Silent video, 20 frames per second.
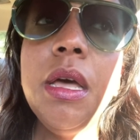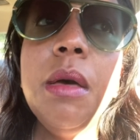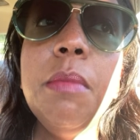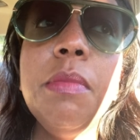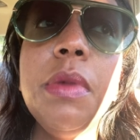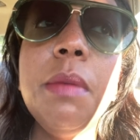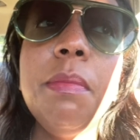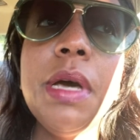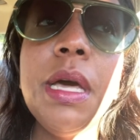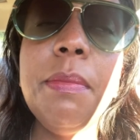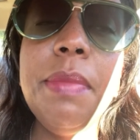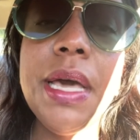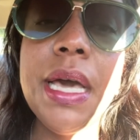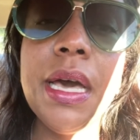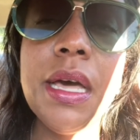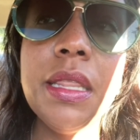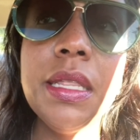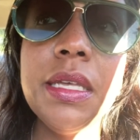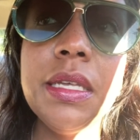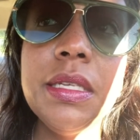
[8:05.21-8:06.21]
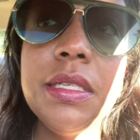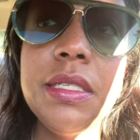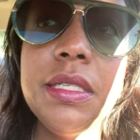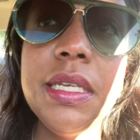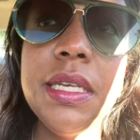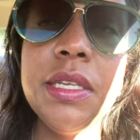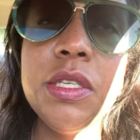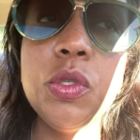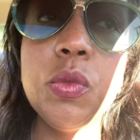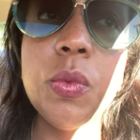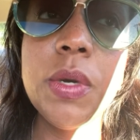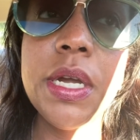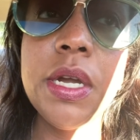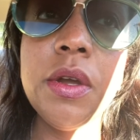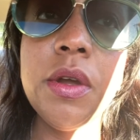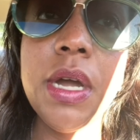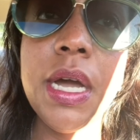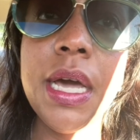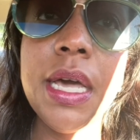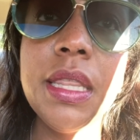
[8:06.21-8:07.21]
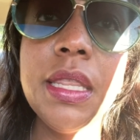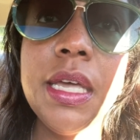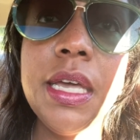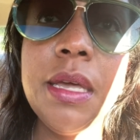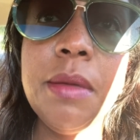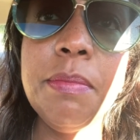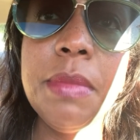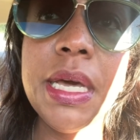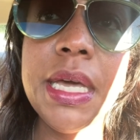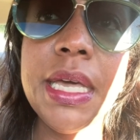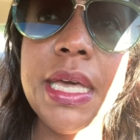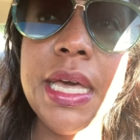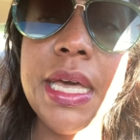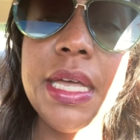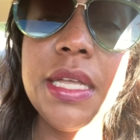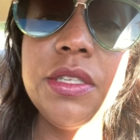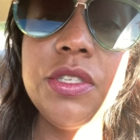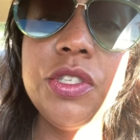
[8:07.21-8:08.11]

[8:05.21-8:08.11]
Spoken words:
but my palace is where I lay my head.